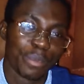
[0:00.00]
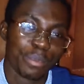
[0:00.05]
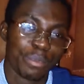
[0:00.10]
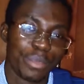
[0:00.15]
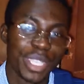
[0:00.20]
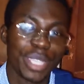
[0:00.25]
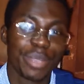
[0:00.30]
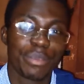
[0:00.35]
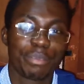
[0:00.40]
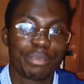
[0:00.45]

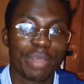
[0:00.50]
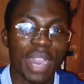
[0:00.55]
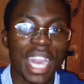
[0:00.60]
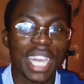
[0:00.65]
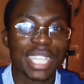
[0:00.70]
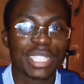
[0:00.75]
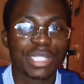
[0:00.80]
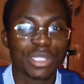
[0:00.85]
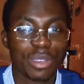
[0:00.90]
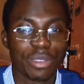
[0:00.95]
Being
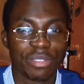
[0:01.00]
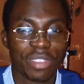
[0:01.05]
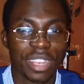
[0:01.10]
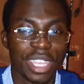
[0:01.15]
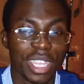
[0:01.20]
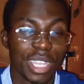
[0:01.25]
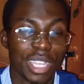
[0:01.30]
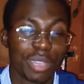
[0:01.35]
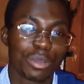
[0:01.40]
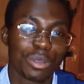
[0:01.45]
part of
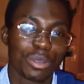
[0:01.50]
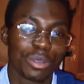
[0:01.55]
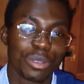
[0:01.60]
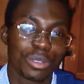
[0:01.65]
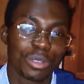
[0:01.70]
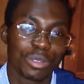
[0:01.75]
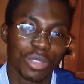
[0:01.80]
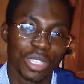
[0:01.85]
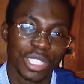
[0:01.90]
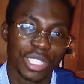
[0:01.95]

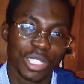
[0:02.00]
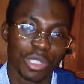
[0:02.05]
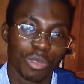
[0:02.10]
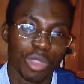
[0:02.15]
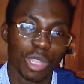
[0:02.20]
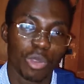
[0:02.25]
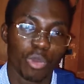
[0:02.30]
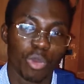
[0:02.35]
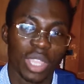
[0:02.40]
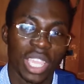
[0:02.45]

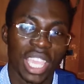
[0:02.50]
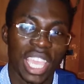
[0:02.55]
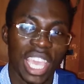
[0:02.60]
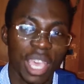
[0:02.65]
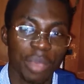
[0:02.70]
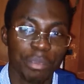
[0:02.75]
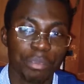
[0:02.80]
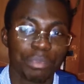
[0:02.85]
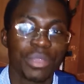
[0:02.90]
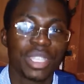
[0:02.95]
Learnable21 will
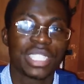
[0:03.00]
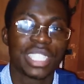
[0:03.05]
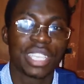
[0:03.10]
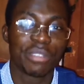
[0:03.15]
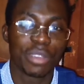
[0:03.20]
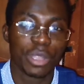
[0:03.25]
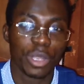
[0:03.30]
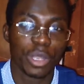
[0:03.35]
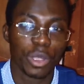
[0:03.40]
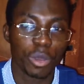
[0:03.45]
help me
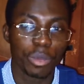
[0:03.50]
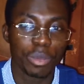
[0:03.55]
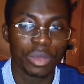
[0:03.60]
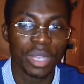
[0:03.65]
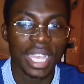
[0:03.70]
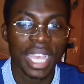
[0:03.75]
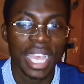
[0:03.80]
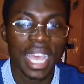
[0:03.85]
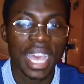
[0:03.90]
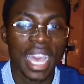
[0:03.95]
develop
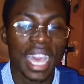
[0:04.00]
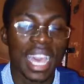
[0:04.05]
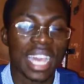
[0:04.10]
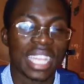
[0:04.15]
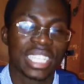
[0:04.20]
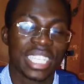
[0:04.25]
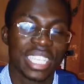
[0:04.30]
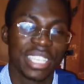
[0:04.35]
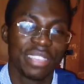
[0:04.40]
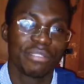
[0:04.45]

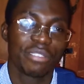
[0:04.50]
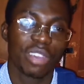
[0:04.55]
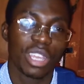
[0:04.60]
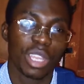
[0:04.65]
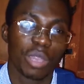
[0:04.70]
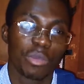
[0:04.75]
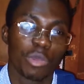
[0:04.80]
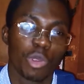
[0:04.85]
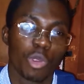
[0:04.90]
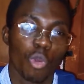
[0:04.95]
an
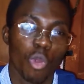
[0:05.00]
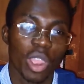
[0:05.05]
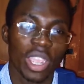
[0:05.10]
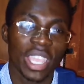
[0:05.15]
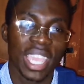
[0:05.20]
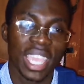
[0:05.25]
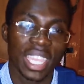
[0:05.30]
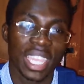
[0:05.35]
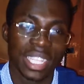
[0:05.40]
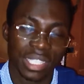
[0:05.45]
invaluable
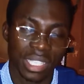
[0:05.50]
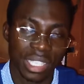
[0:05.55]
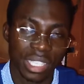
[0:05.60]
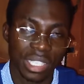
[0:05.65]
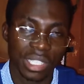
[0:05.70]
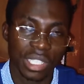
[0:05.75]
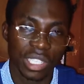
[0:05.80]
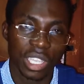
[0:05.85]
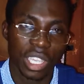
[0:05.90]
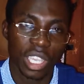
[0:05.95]
work
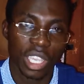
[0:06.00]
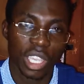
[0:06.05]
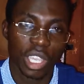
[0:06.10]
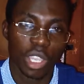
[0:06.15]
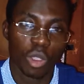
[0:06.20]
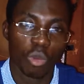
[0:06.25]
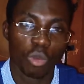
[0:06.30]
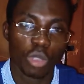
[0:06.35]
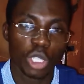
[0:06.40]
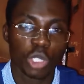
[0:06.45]
ethics
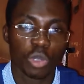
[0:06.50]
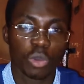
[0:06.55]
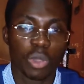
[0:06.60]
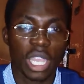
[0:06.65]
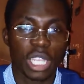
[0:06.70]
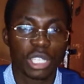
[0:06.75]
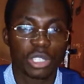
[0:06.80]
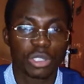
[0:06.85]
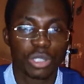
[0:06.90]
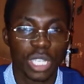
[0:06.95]
which will
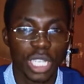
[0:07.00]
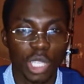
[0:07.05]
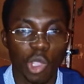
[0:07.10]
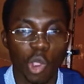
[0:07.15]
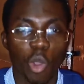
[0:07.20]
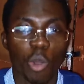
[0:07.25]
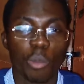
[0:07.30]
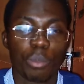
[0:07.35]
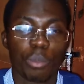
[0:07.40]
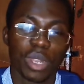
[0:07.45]
actually
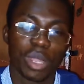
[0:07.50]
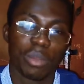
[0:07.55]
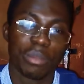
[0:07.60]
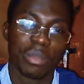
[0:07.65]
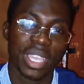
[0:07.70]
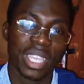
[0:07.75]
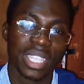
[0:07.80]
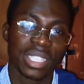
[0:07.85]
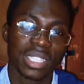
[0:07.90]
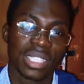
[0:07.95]

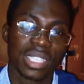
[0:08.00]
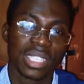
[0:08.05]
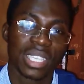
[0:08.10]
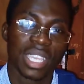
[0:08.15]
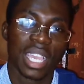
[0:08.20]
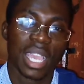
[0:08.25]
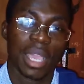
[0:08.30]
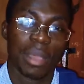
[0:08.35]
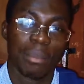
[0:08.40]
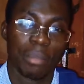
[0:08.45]
complement
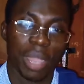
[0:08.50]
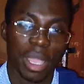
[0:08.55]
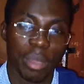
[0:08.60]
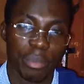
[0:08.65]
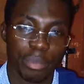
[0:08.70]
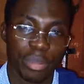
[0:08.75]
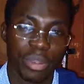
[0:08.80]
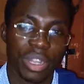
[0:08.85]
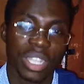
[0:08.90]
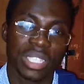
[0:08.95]
my
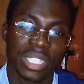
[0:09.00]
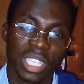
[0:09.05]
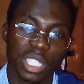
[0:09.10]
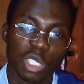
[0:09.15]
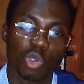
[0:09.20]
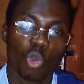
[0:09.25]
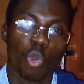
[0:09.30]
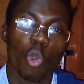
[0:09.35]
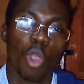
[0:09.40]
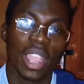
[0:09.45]

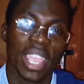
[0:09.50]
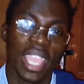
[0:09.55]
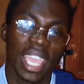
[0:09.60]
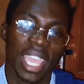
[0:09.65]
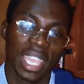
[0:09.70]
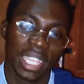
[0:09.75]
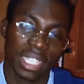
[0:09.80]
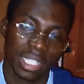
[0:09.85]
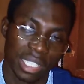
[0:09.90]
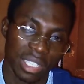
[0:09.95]
present work
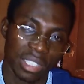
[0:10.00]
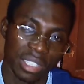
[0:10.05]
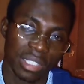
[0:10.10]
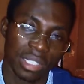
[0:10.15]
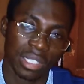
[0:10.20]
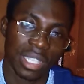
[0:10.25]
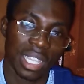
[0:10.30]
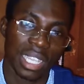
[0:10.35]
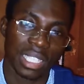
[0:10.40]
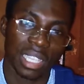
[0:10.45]

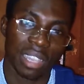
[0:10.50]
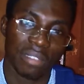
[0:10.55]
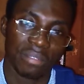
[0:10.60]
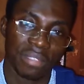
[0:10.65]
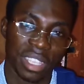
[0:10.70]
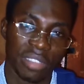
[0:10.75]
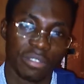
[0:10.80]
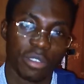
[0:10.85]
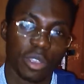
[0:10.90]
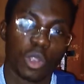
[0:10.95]
ethics that I've
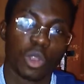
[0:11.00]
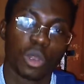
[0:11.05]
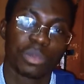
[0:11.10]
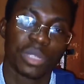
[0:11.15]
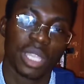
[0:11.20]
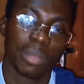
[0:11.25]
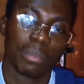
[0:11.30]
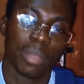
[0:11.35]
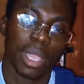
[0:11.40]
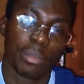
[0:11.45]

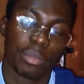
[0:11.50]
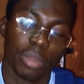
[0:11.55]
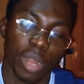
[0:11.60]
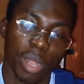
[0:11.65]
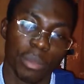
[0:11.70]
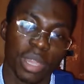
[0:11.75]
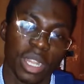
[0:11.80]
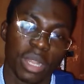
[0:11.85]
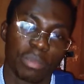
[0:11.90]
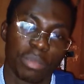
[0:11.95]
developed in my
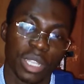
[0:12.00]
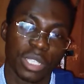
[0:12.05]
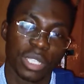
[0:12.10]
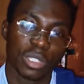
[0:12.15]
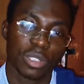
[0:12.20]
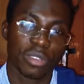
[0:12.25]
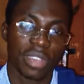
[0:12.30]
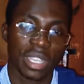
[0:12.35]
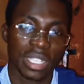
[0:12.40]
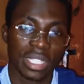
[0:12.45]
primary place
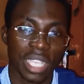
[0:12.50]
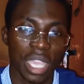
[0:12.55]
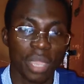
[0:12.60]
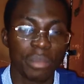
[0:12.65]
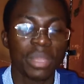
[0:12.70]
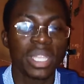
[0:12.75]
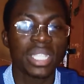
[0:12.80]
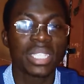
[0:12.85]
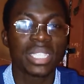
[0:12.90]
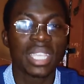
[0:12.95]
of
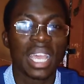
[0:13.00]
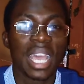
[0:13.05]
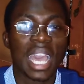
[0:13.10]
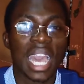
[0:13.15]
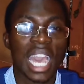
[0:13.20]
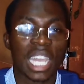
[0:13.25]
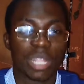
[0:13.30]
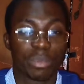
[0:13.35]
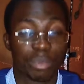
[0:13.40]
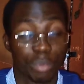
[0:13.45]
assignment
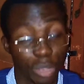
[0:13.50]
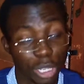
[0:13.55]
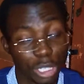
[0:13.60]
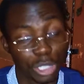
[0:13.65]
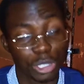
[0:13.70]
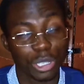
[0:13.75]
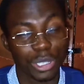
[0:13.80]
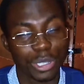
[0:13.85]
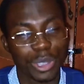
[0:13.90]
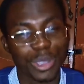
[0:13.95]
at
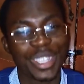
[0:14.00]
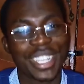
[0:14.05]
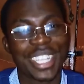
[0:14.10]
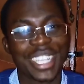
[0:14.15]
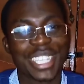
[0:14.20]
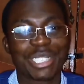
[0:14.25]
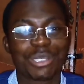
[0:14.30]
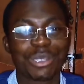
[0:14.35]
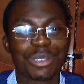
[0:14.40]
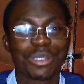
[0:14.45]
Precious
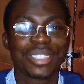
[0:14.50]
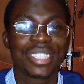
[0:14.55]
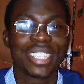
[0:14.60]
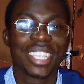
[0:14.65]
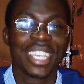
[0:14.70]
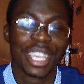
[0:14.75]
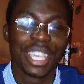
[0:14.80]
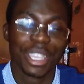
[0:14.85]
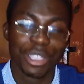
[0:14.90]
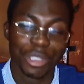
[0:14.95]
Cornerstone
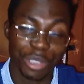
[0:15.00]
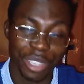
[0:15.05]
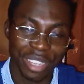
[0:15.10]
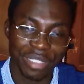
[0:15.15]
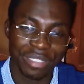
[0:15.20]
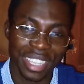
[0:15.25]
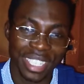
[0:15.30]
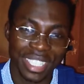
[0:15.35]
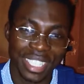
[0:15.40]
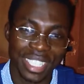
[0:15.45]

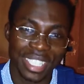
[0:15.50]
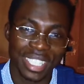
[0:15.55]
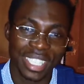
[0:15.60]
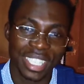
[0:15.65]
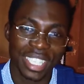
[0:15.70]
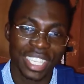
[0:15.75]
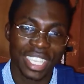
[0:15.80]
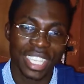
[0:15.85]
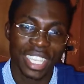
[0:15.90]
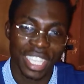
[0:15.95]

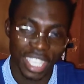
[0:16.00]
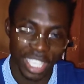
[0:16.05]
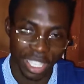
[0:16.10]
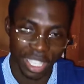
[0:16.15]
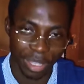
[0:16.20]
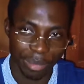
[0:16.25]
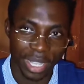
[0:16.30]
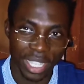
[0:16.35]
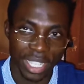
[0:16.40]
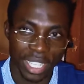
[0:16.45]
University,
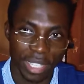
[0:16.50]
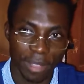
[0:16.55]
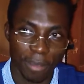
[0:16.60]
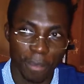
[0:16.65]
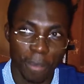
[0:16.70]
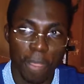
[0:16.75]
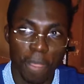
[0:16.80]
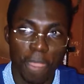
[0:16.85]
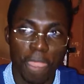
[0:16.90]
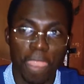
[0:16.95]
Ibadan.